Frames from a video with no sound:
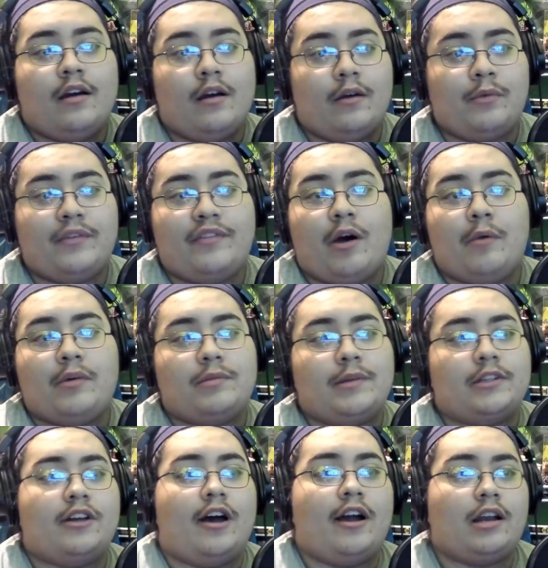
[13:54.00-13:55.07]
we've always been
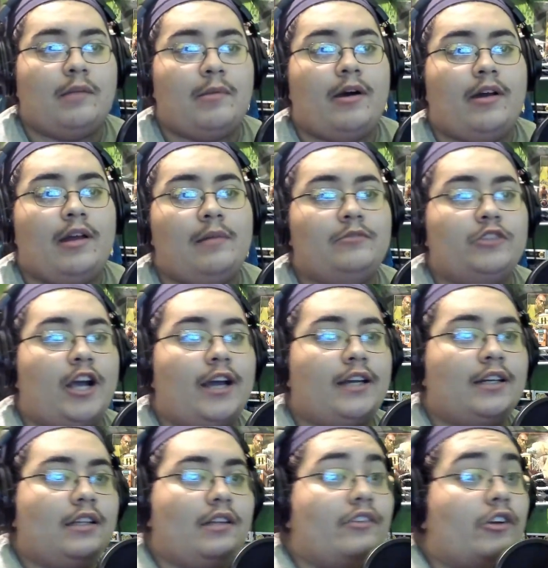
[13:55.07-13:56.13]
talking about, him trying
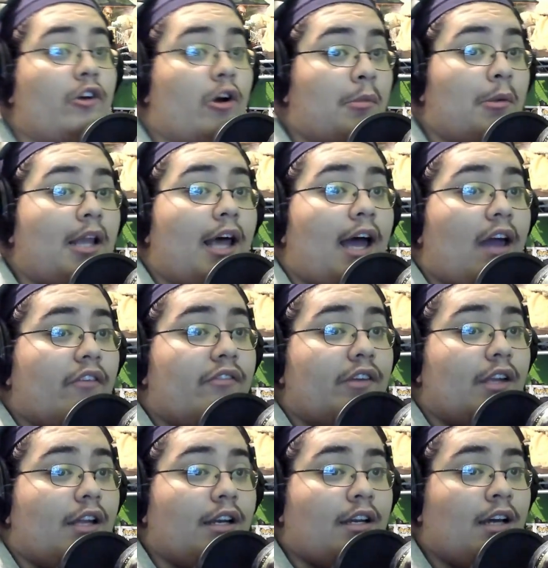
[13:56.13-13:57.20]
to live a normal life. And
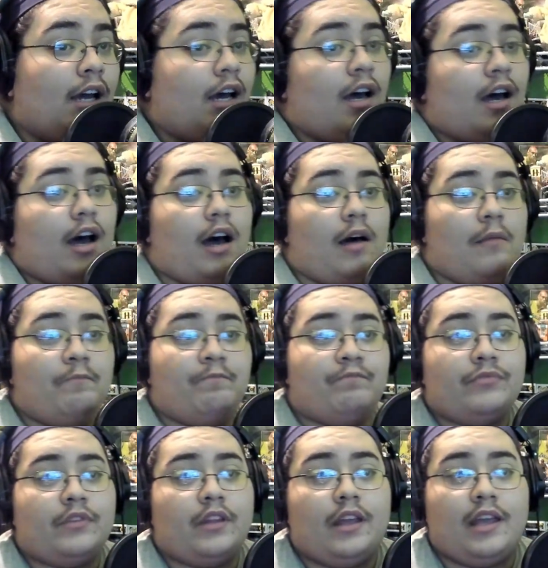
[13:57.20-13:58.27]
then
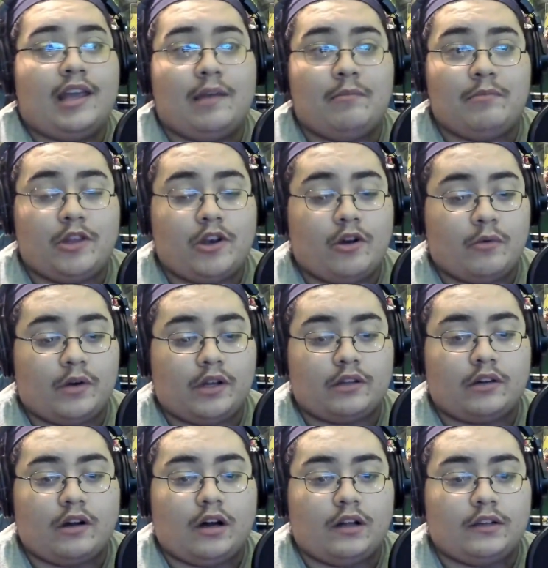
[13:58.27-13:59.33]
him, you know, what is it
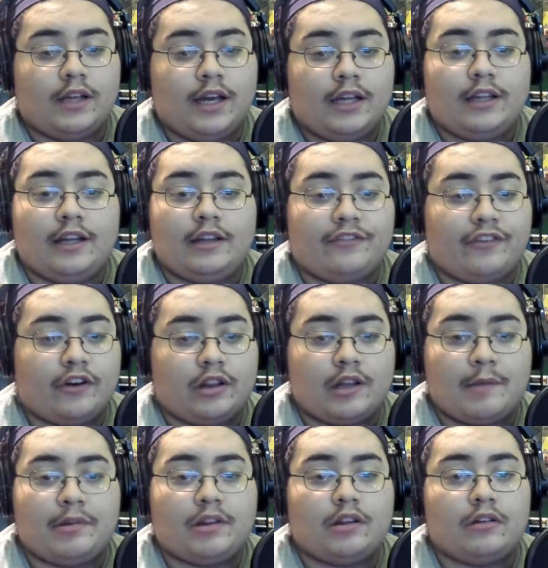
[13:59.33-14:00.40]
called, in the first
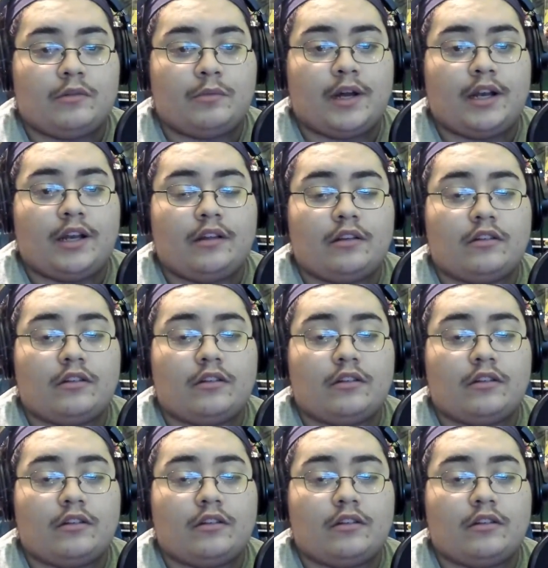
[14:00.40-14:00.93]
episode when his